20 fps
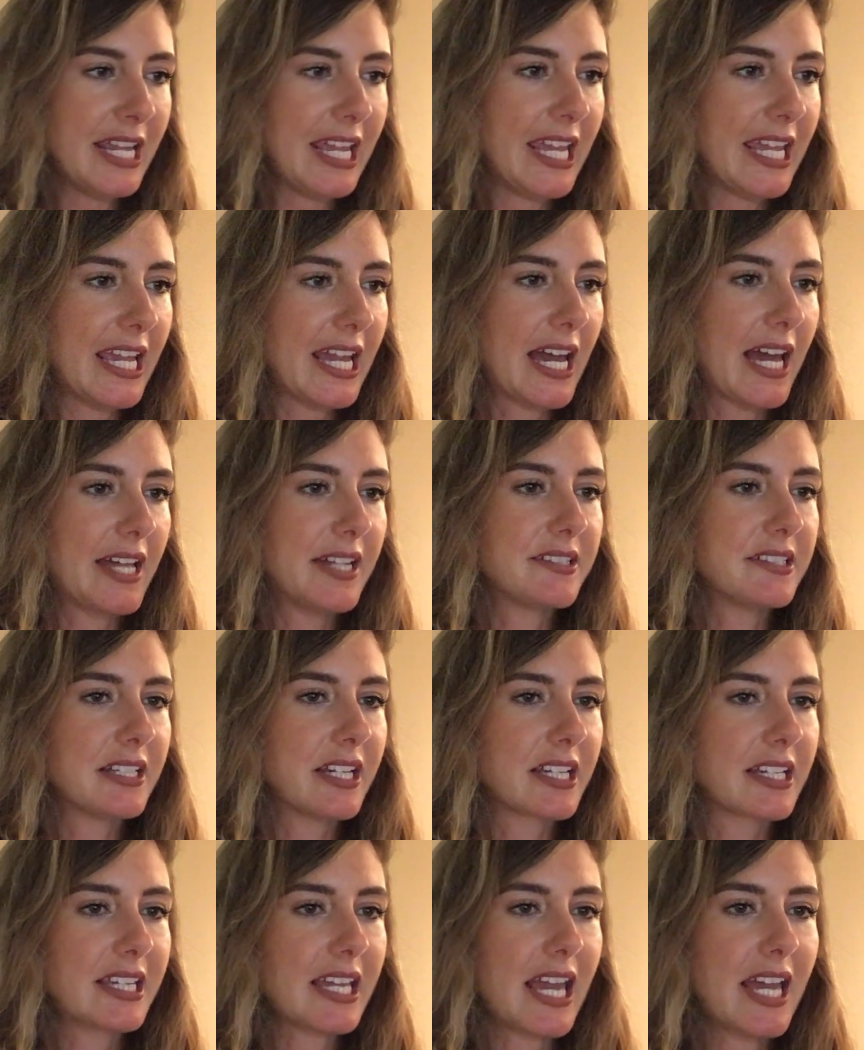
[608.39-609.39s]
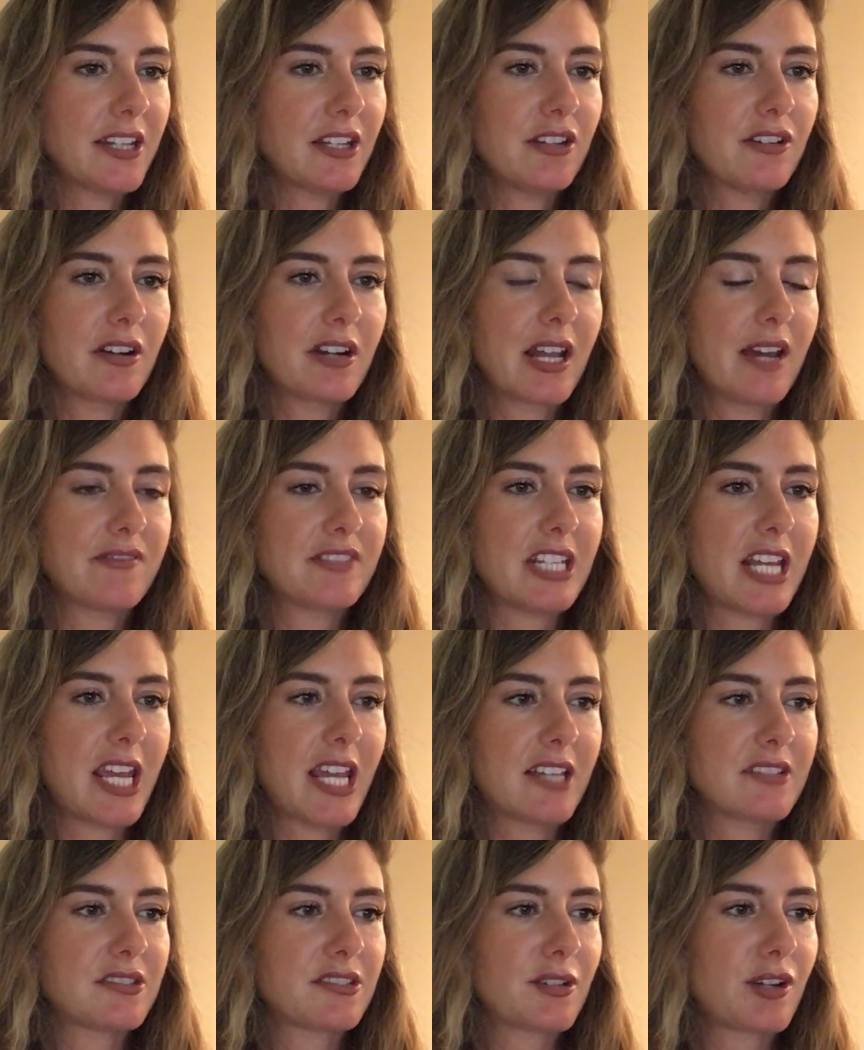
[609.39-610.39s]
And again, you don't have to
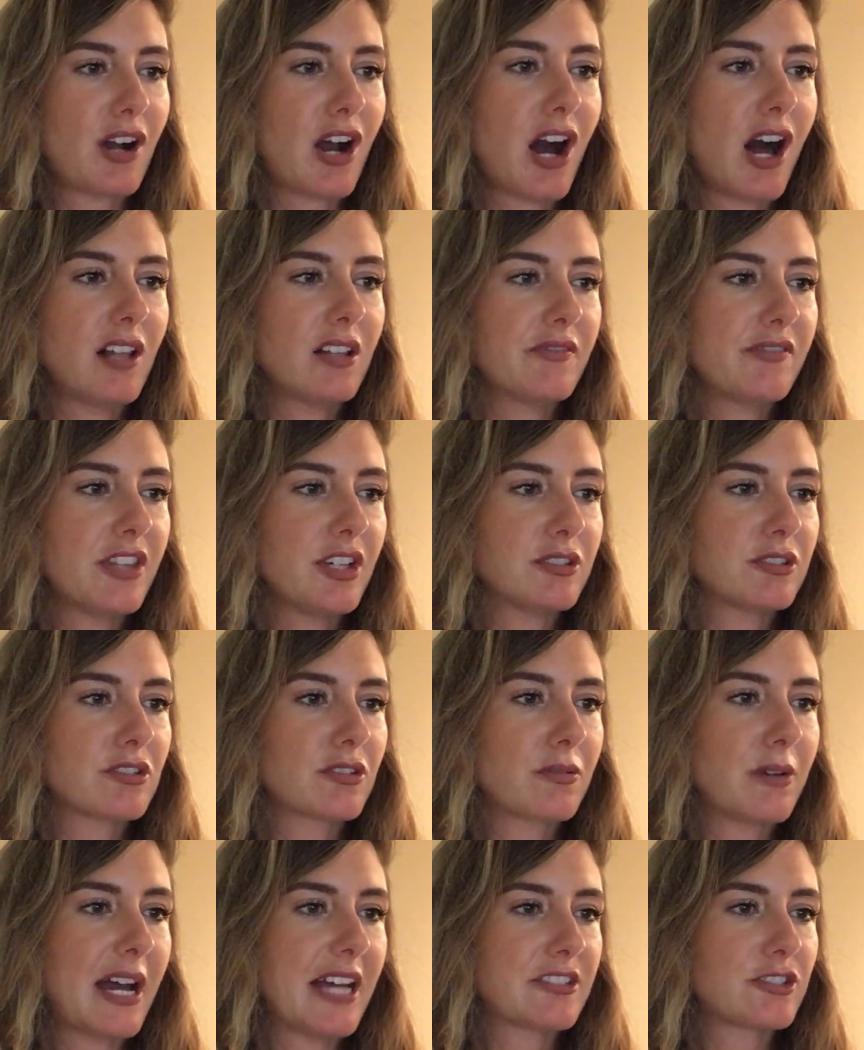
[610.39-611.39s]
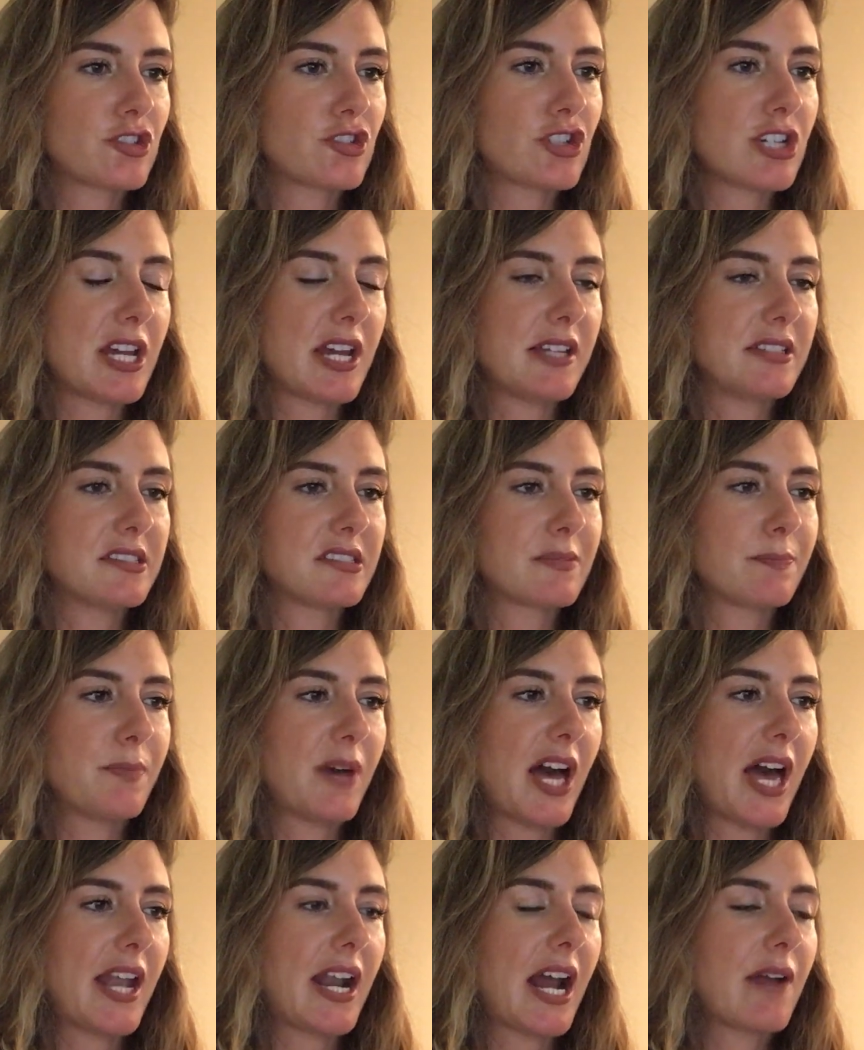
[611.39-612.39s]
answer all of those questions,
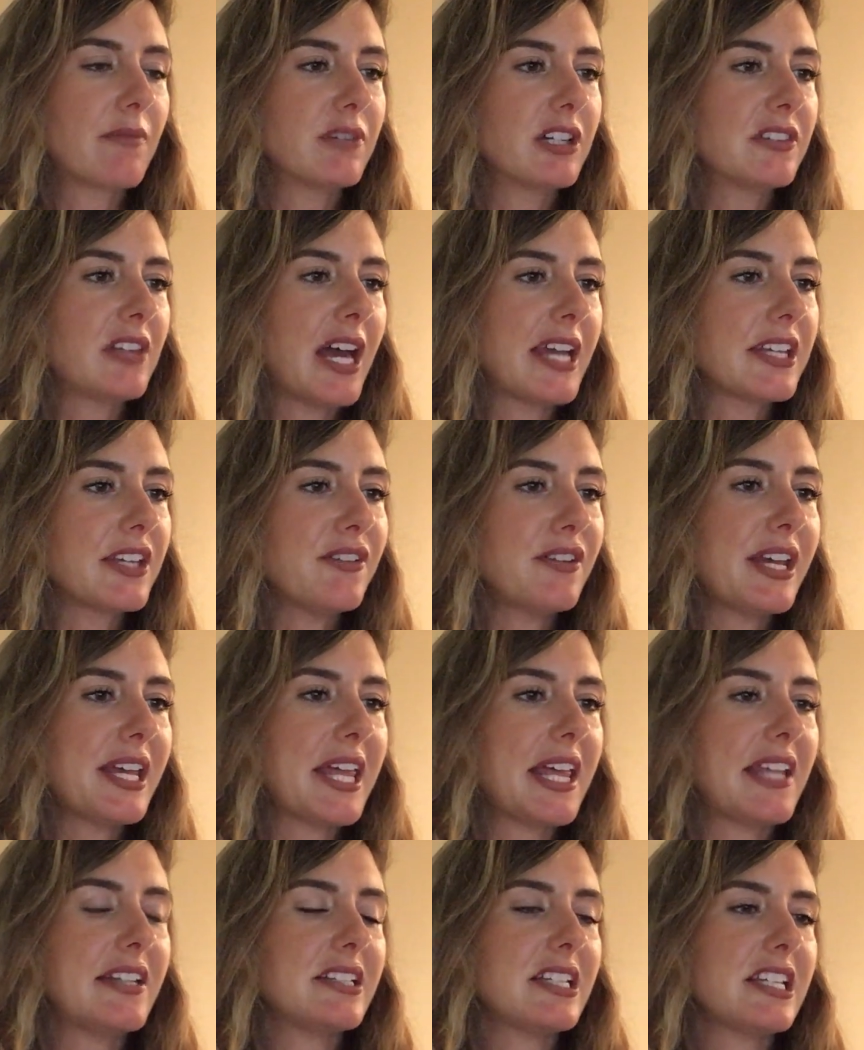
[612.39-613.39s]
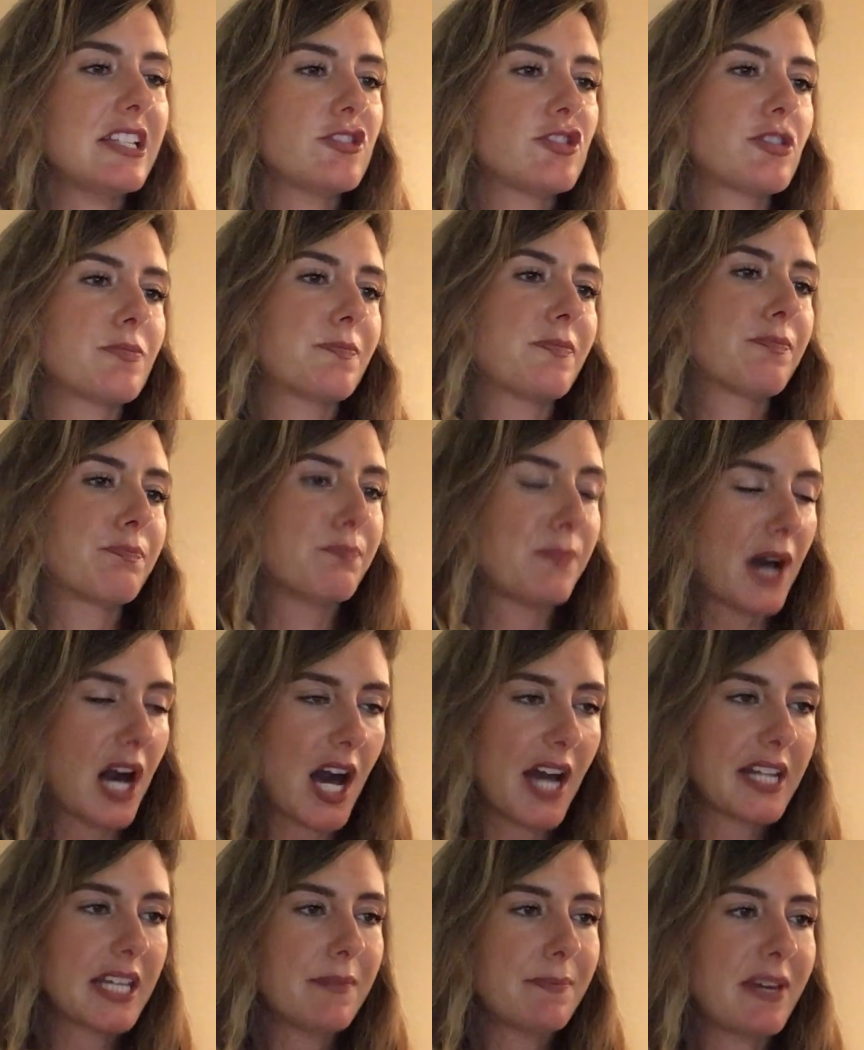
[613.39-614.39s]
but I would like you to end each
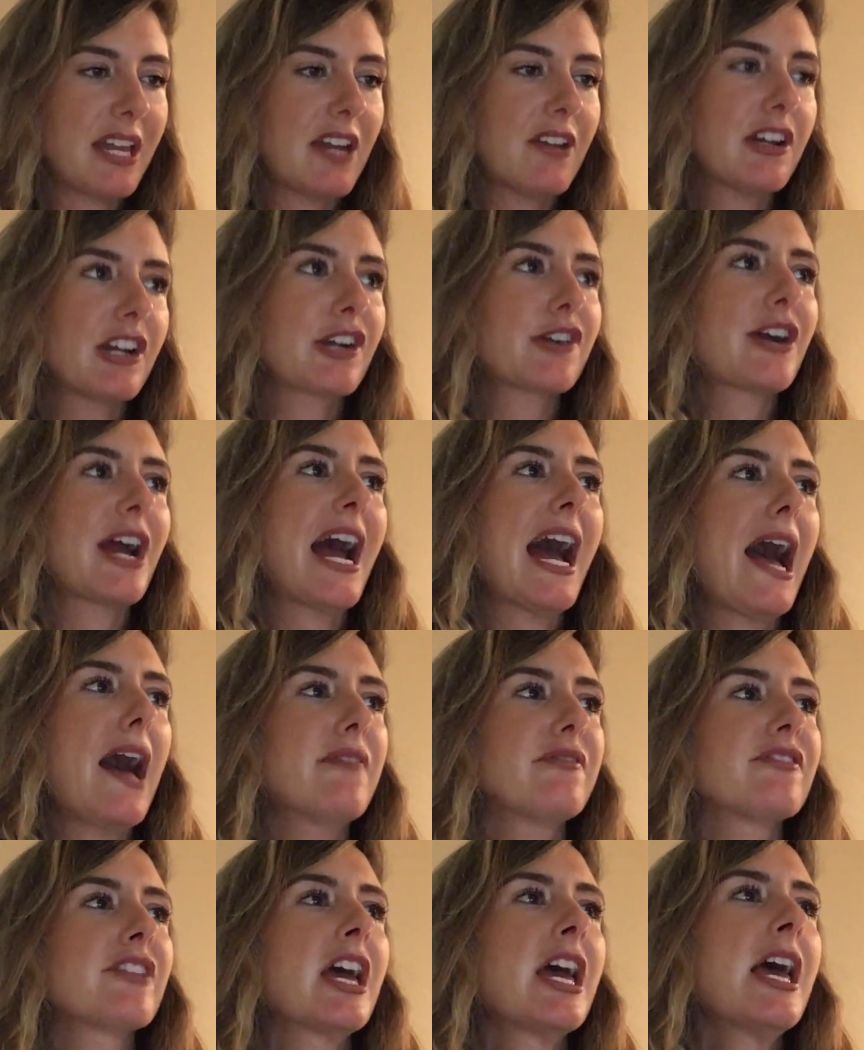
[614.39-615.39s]
body paragraph